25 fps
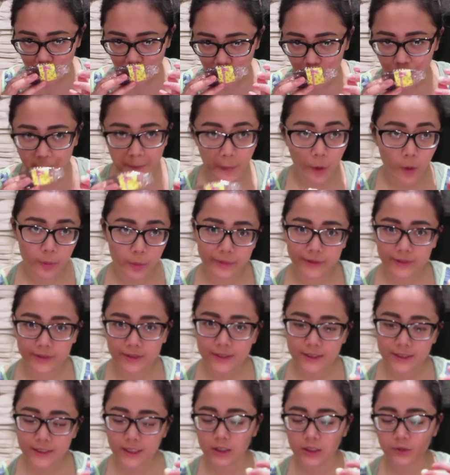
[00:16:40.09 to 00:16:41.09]
I'm hoping
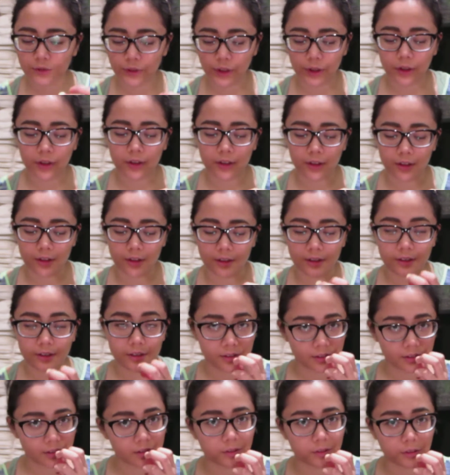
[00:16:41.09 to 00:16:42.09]
this tastes very good.
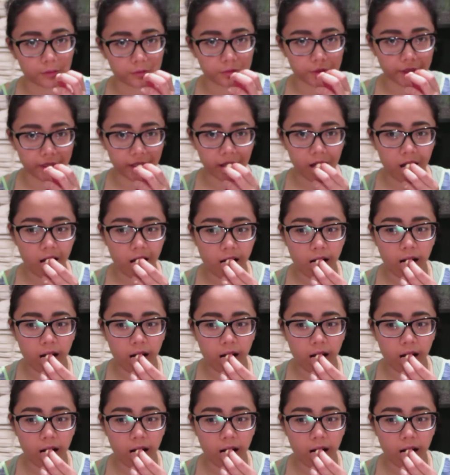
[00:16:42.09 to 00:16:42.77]
Hoping.